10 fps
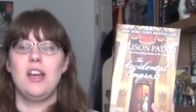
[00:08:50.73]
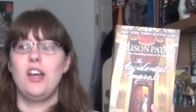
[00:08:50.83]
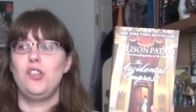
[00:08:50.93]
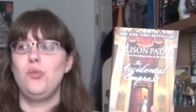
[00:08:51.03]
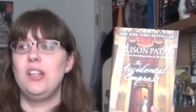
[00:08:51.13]
Uh,
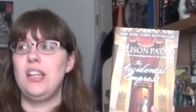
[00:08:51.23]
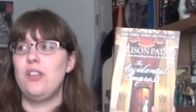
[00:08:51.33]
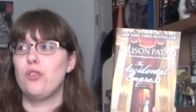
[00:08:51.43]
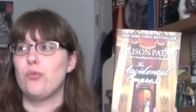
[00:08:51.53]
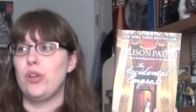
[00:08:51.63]
you can
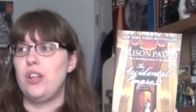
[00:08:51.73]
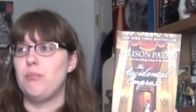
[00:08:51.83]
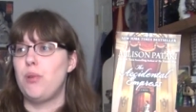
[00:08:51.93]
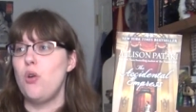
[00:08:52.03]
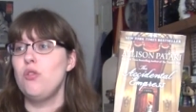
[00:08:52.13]
either
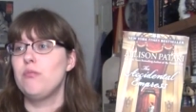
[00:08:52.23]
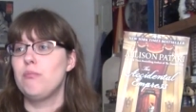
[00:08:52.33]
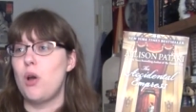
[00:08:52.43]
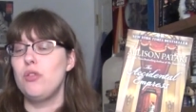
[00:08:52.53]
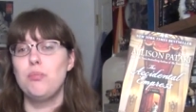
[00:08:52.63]
read both
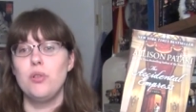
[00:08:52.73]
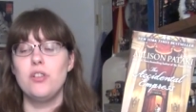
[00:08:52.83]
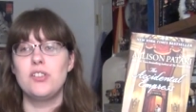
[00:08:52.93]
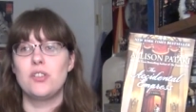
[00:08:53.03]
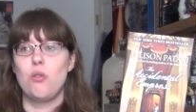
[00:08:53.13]
both
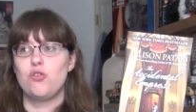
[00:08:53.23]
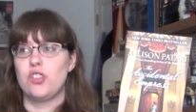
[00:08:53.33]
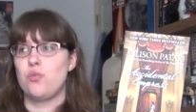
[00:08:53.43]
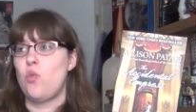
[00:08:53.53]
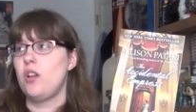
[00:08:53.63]
books or
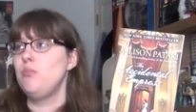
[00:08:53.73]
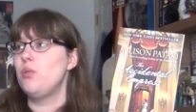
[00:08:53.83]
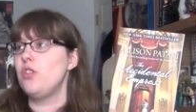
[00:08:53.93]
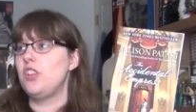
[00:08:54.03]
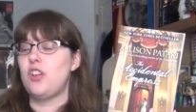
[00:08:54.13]
just one book.